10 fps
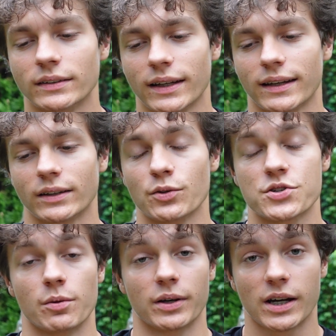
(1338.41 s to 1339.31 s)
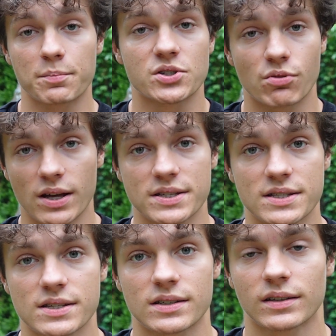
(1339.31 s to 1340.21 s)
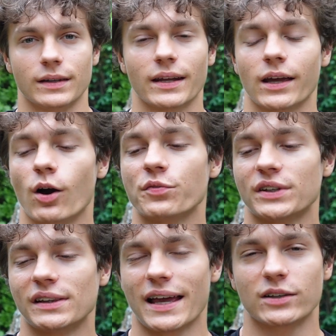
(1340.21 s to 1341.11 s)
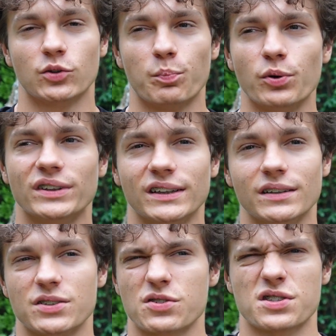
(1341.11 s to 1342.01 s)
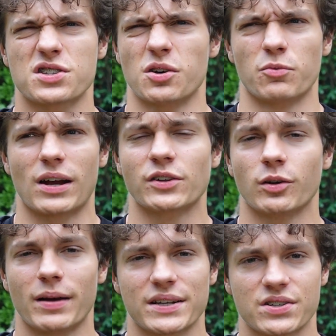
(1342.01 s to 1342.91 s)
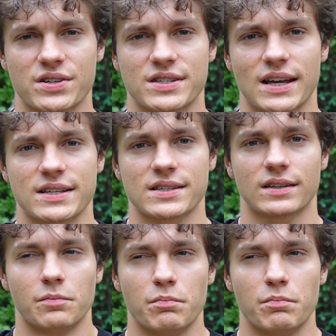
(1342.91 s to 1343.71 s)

Then I do some hip thrusts. Then I often like to put in just some random exercise.